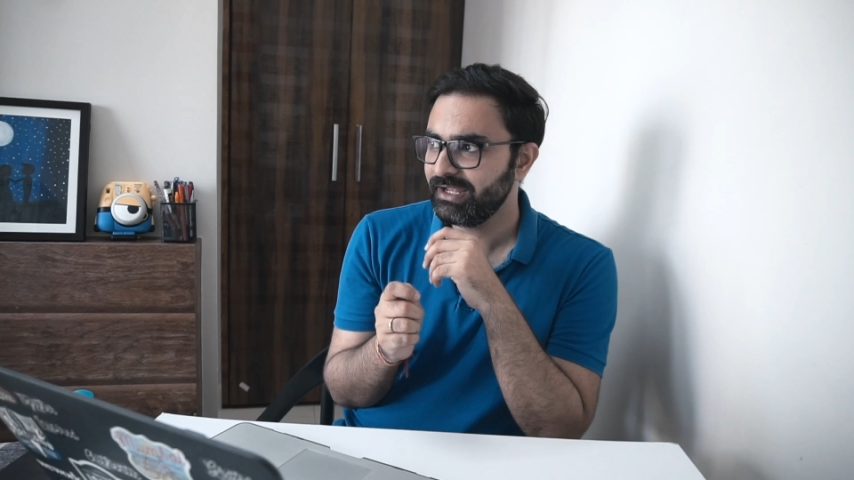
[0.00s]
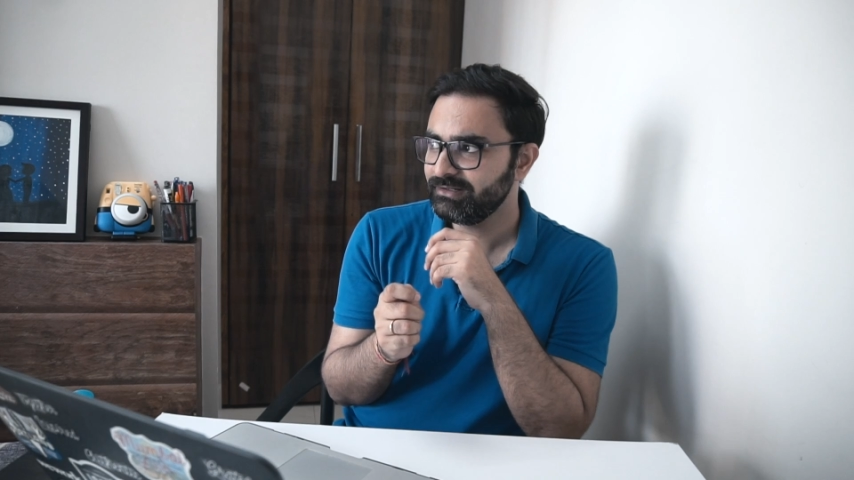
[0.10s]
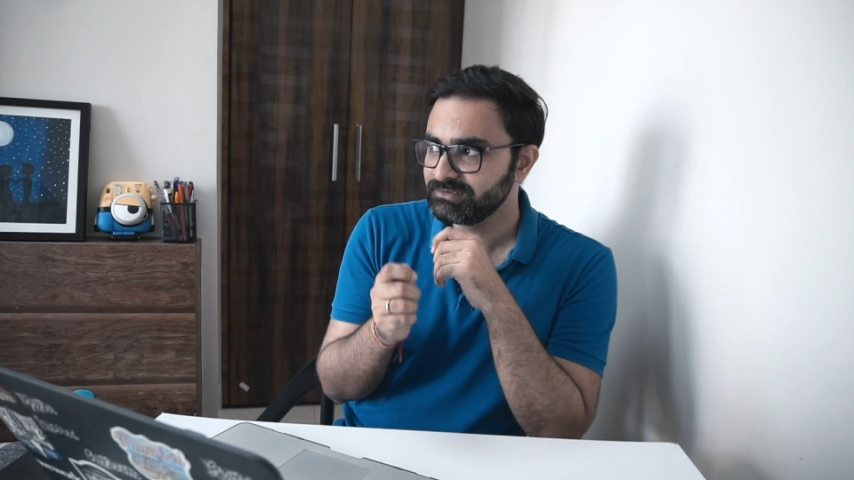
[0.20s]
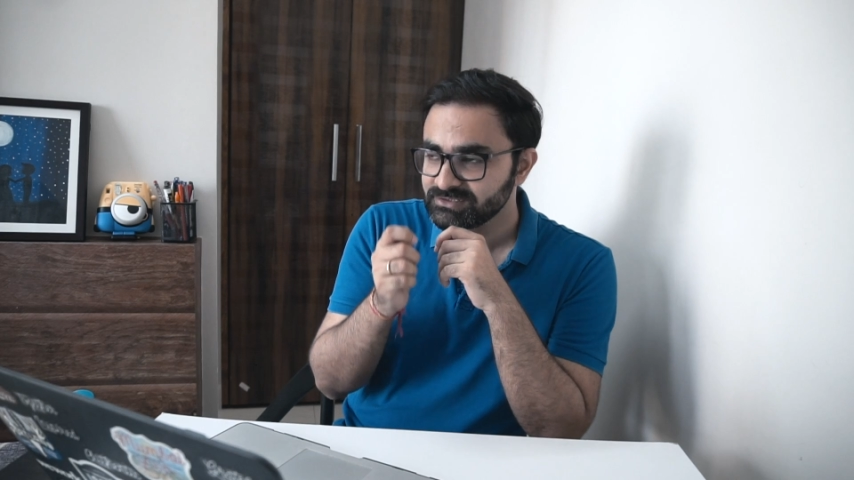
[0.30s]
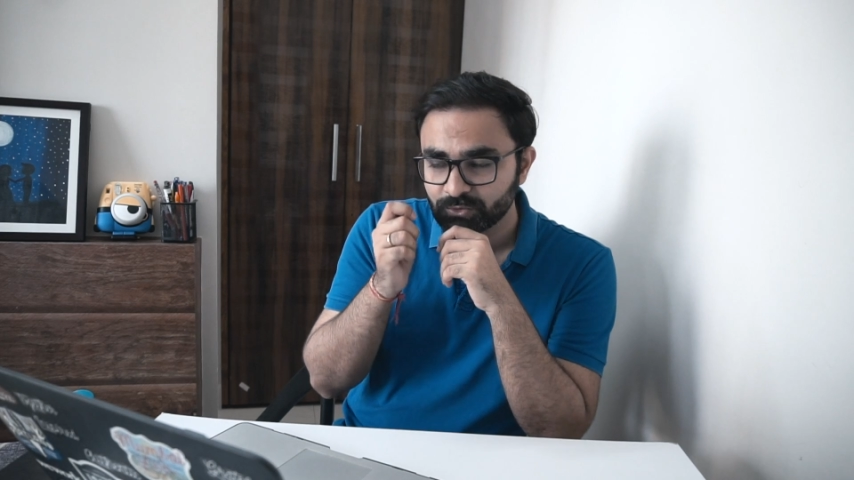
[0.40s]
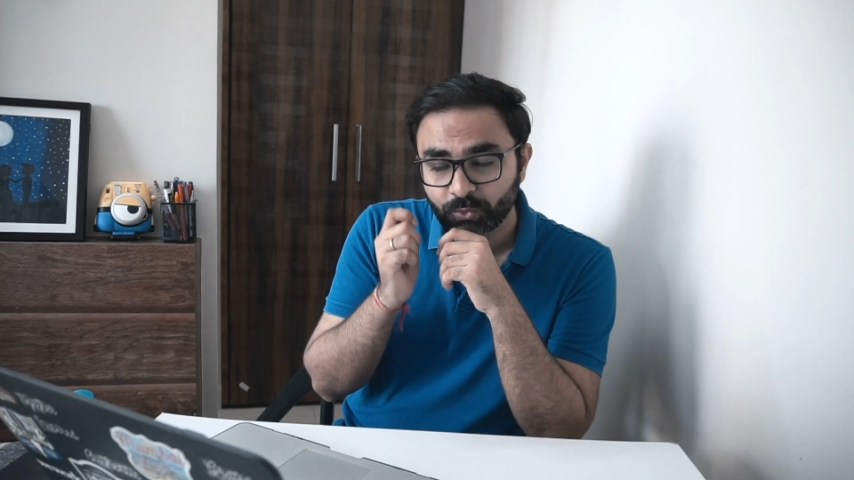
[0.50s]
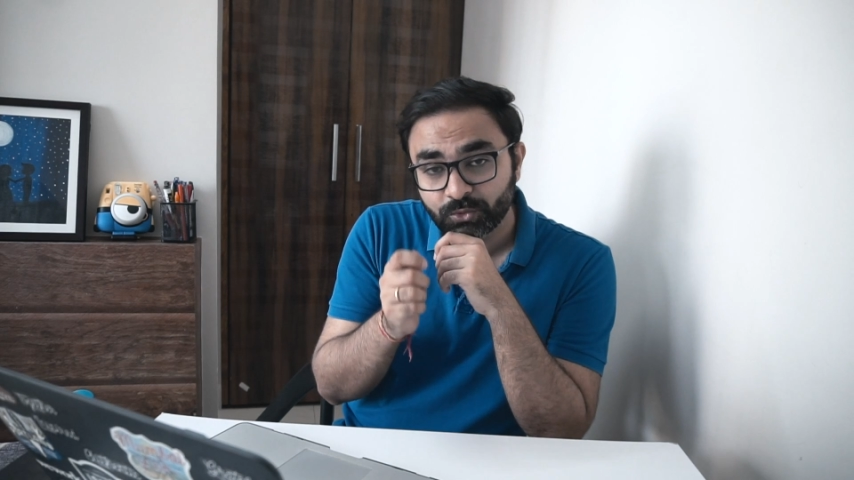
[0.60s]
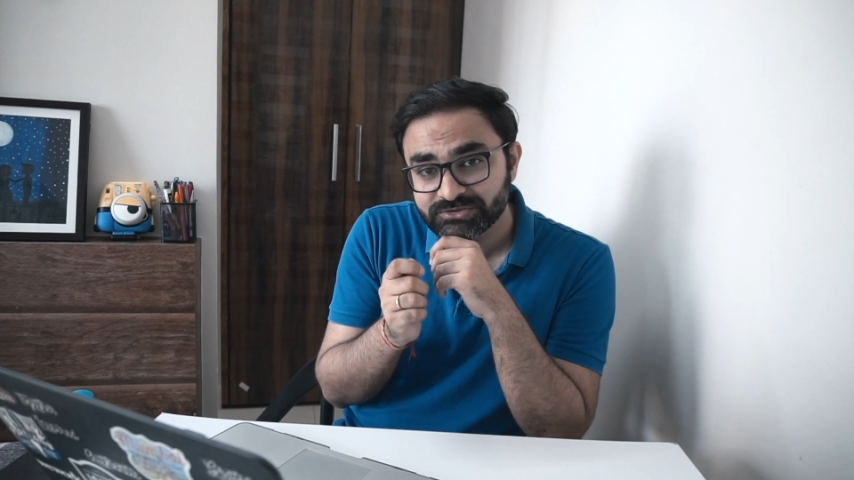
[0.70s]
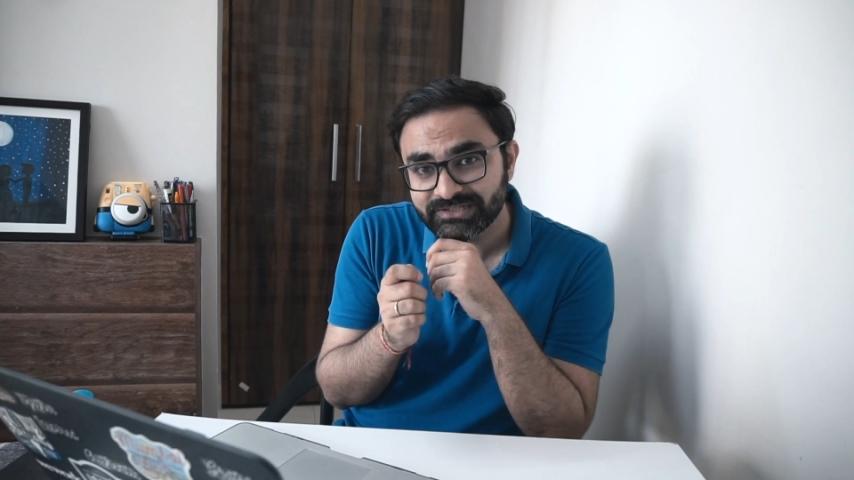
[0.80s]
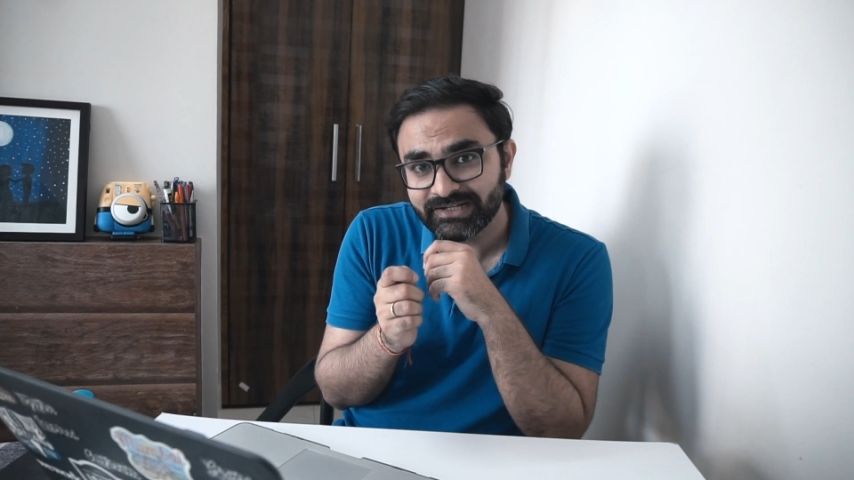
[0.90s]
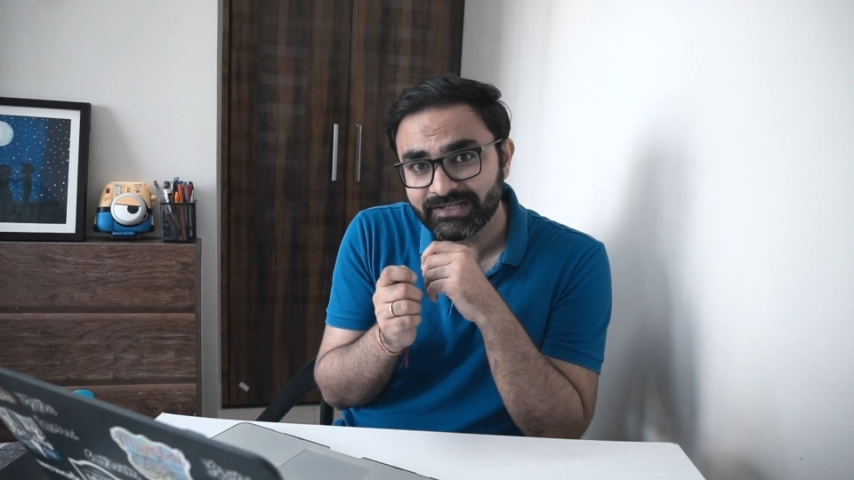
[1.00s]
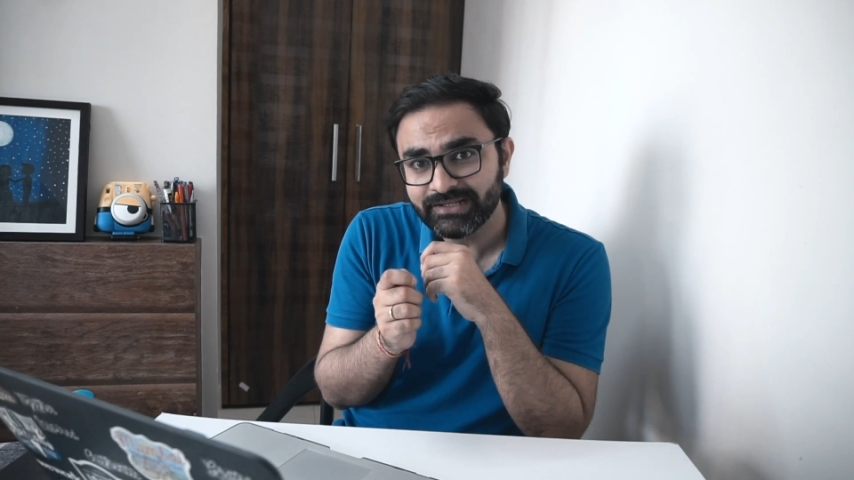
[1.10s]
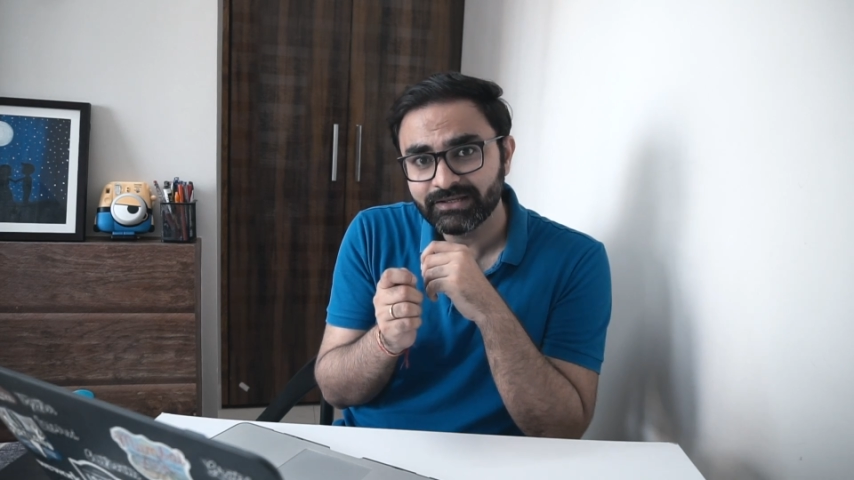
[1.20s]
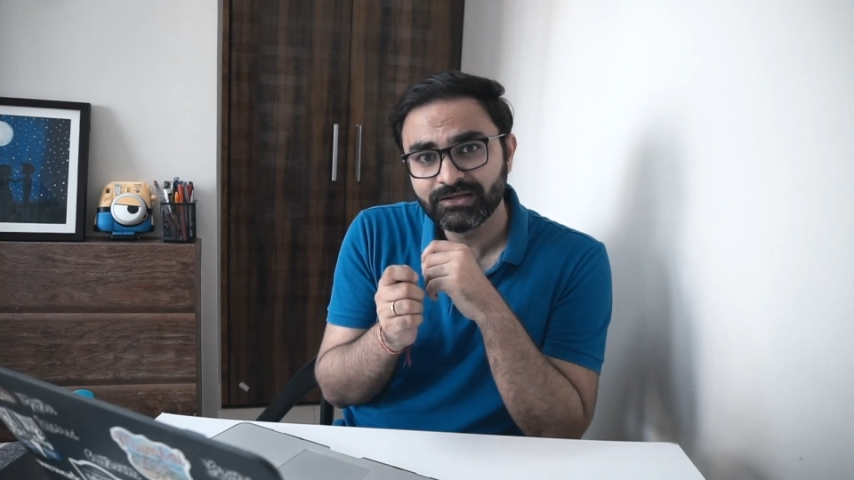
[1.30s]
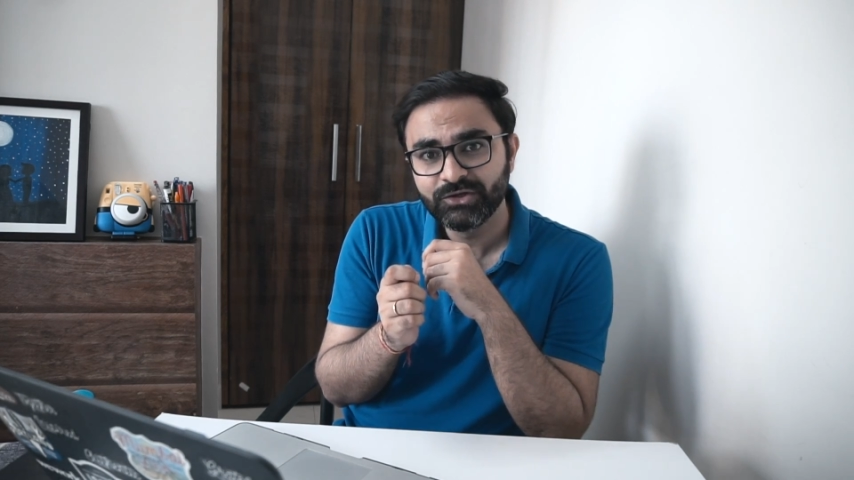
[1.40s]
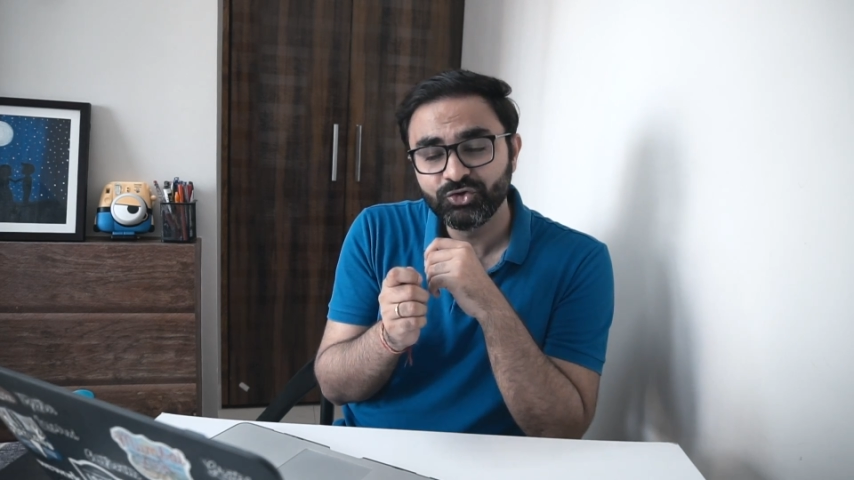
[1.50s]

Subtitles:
that this OCD